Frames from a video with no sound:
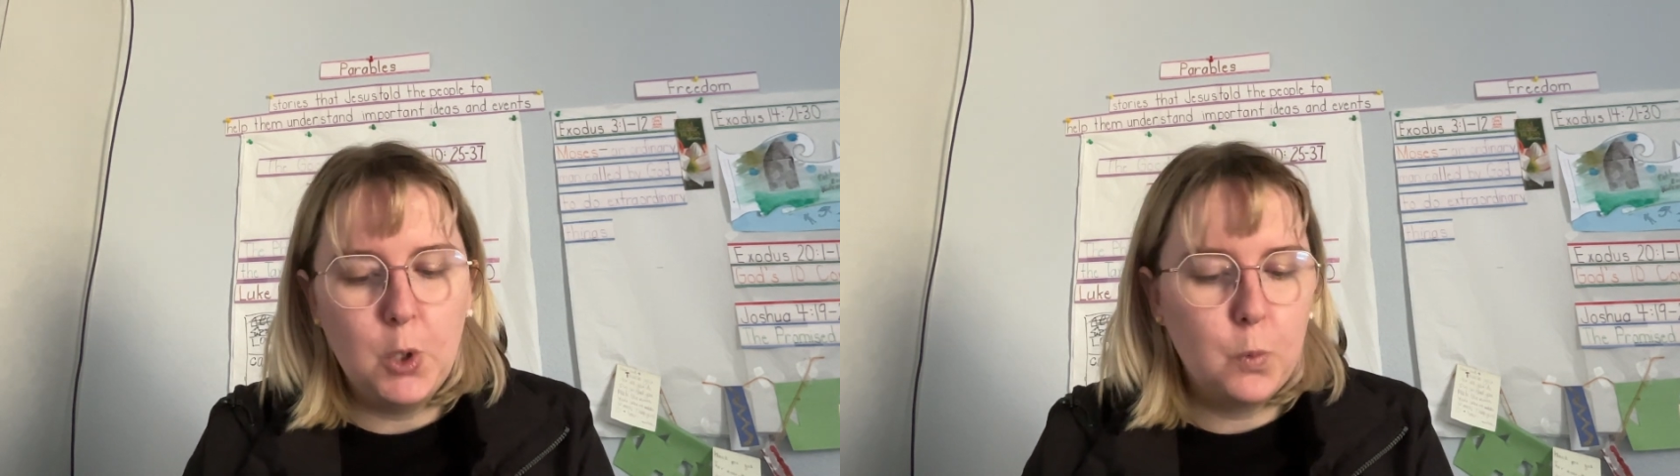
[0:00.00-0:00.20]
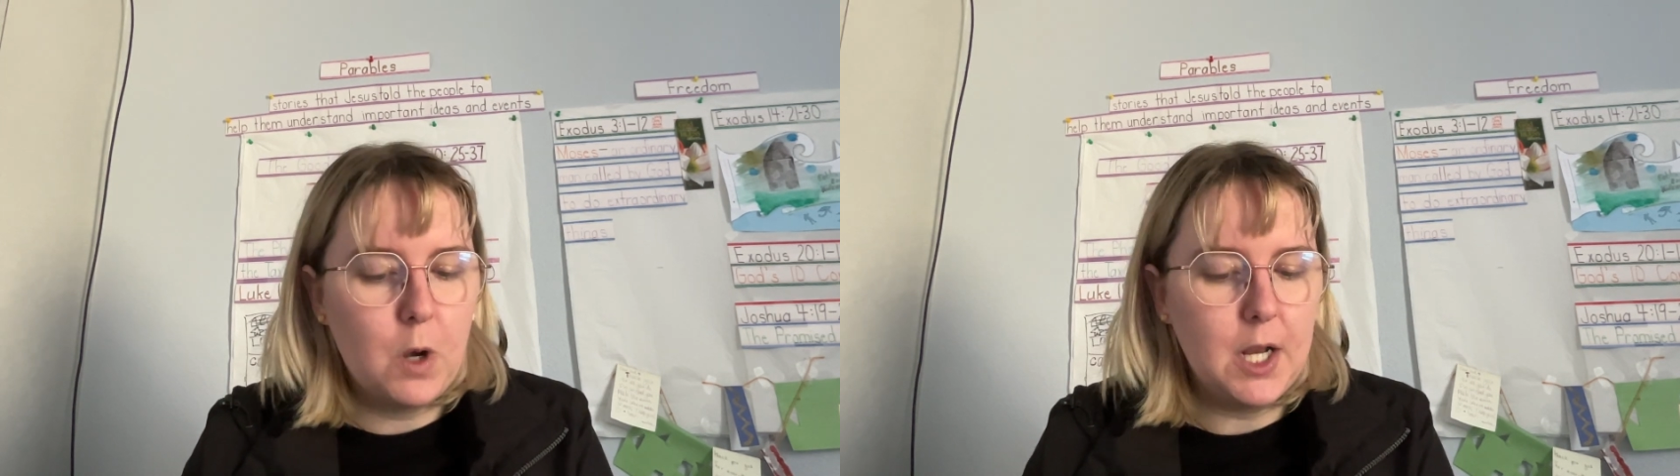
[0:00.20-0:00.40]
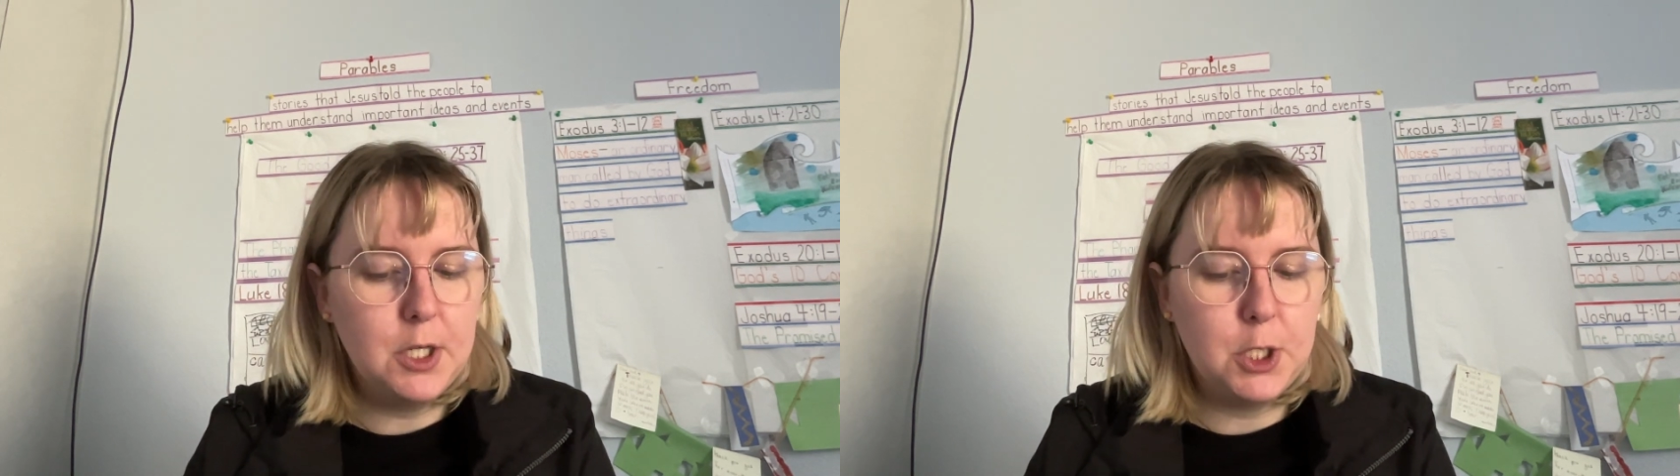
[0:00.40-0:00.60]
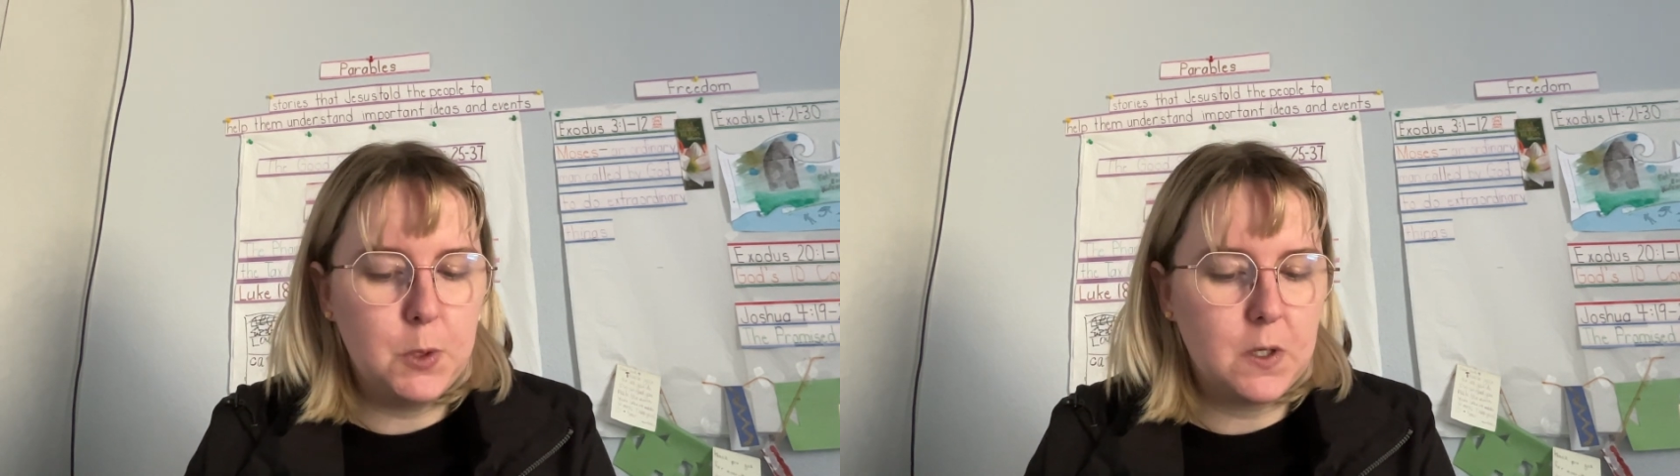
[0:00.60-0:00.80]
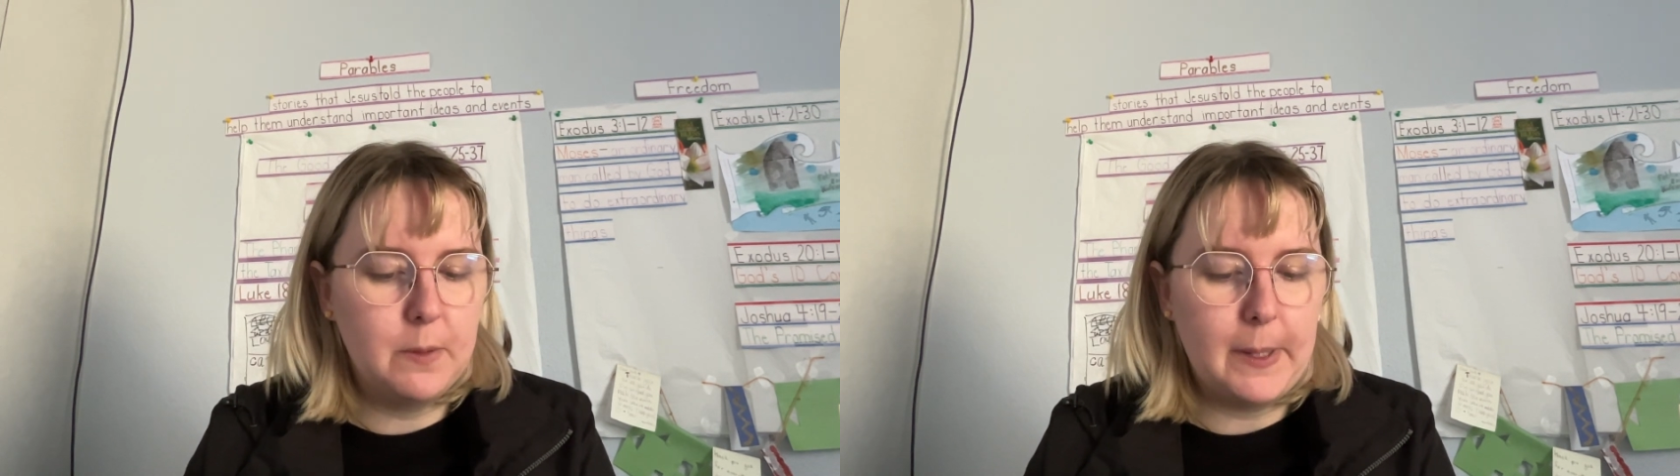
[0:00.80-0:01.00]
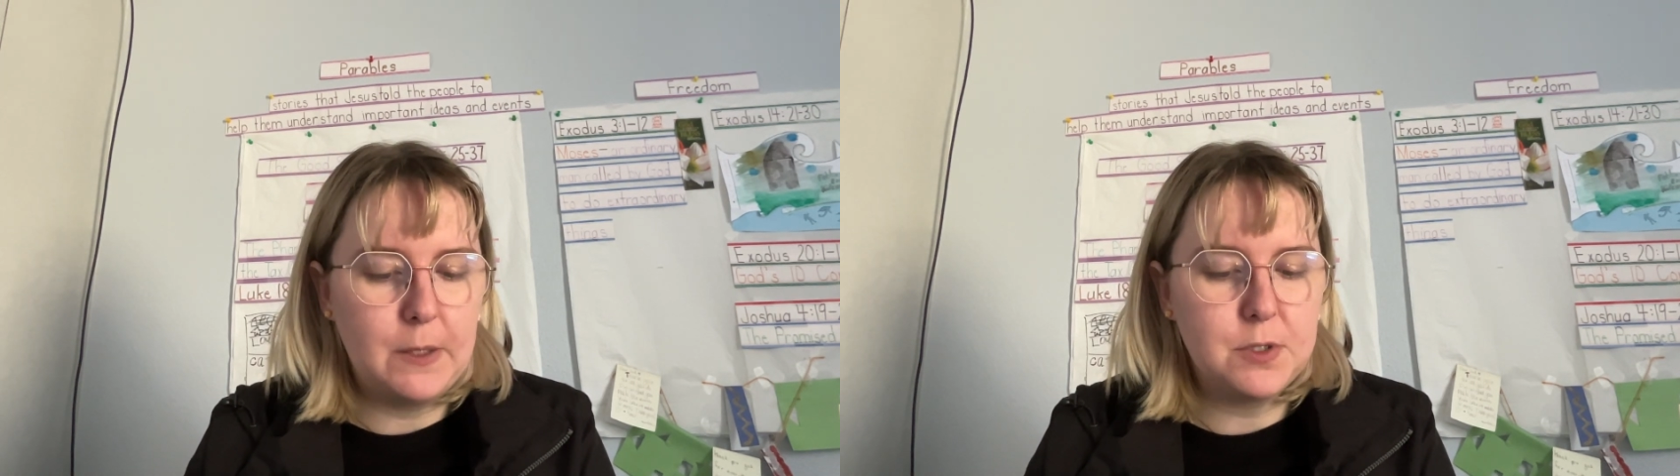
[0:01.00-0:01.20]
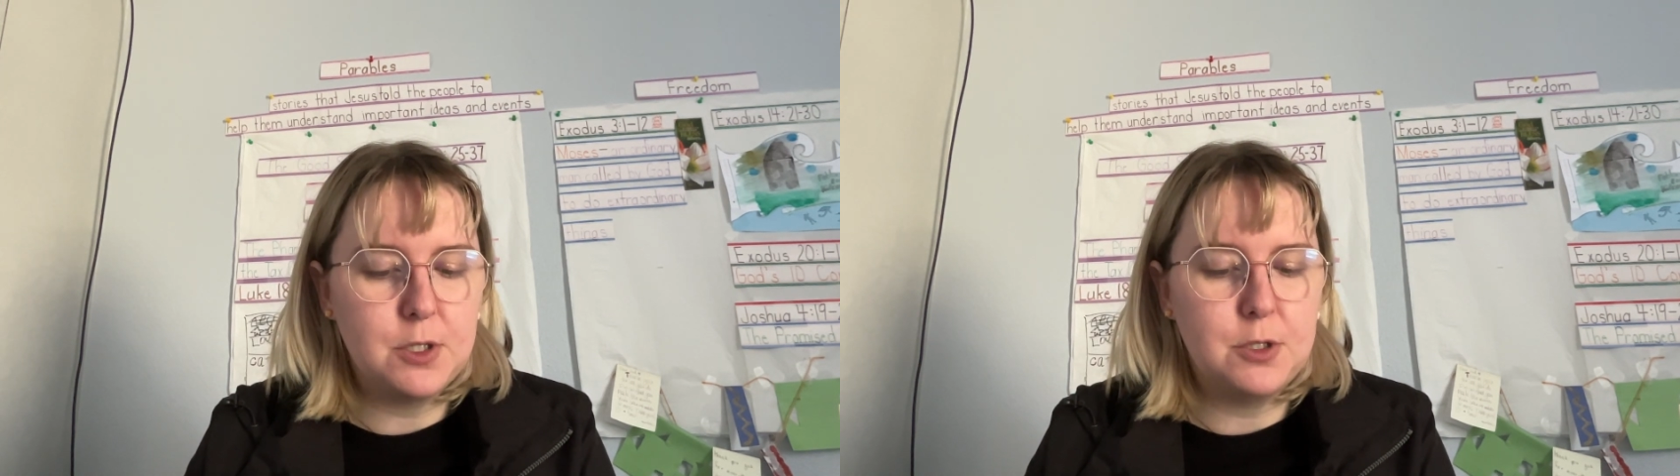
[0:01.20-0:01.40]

"What you are about to